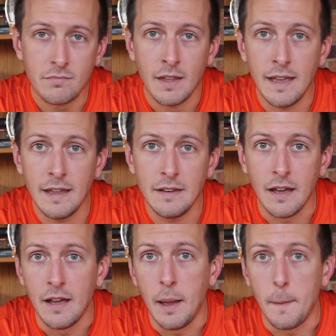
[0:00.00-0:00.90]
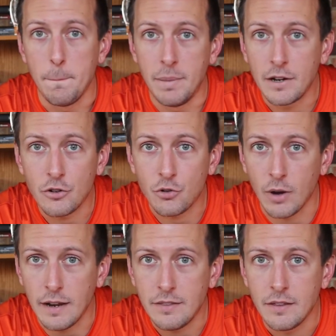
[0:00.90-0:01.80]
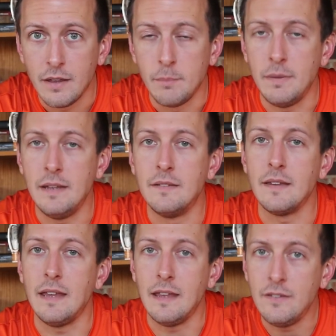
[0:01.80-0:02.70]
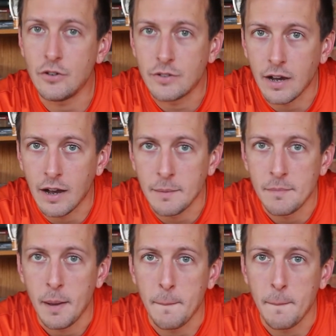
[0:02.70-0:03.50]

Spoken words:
And bigger strength means easier time